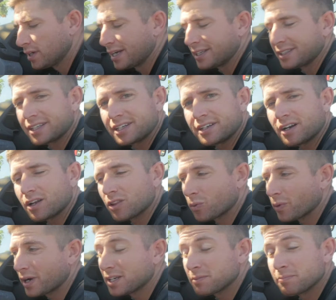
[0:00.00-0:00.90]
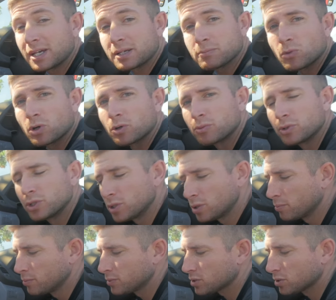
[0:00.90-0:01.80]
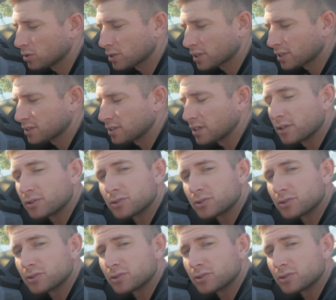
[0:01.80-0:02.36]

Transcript: and get it out of the way to make more room to look at the other